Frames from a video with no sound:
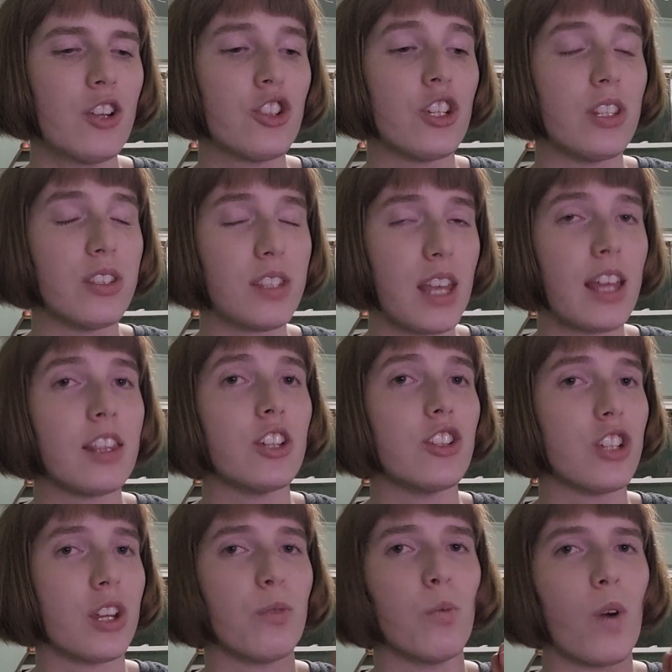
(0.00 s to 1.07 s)
She said that
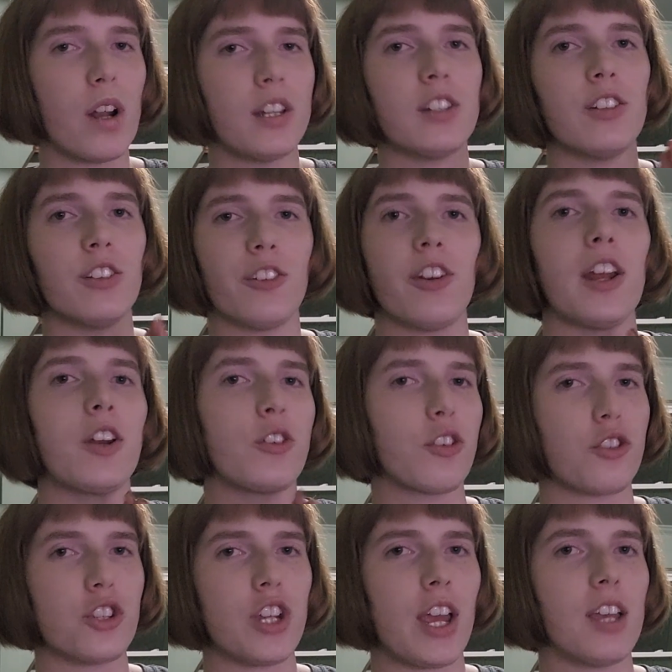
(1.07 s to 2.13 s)
she had wanted to learn how to
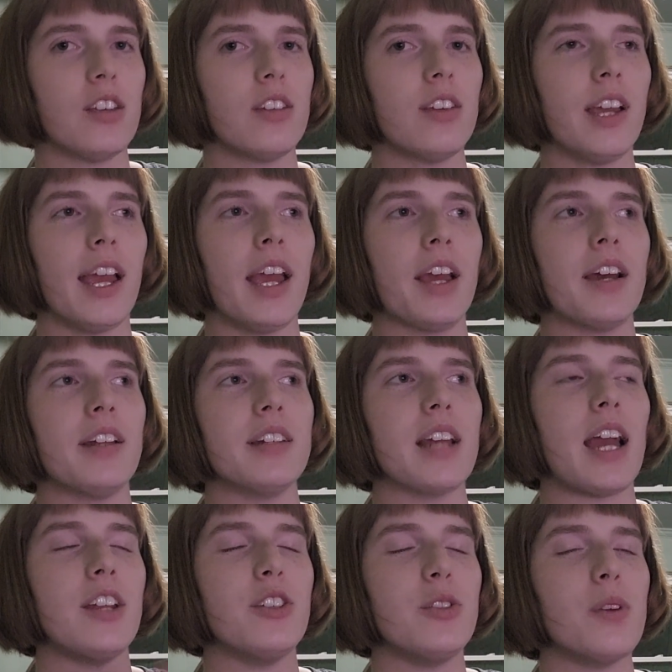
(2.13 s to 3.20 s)
crochet. And
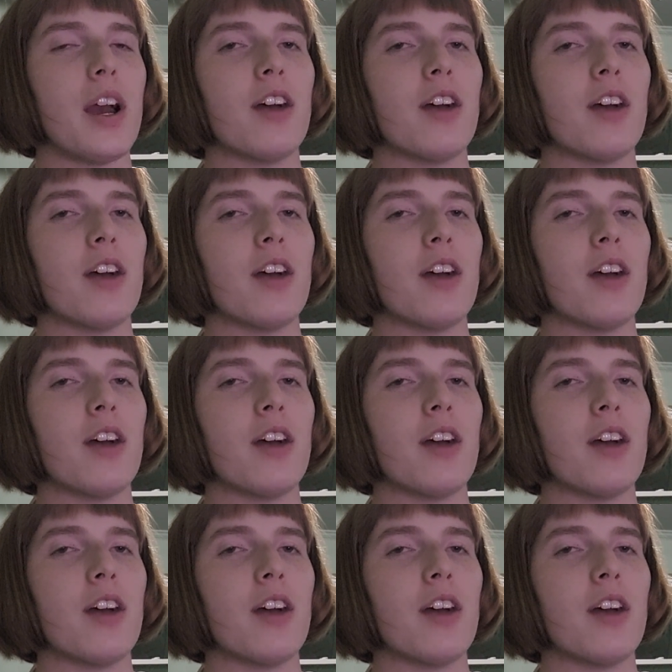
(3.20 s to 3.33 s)
I do